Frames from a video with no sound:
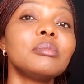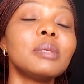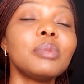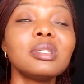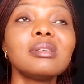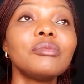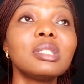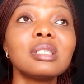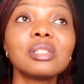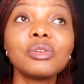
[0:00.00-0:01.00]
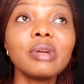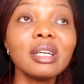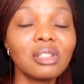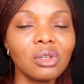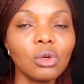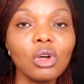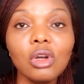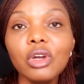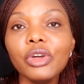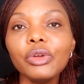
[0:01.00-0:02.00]
The bus service is great, so
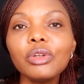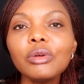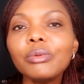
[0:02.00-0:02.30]
you don't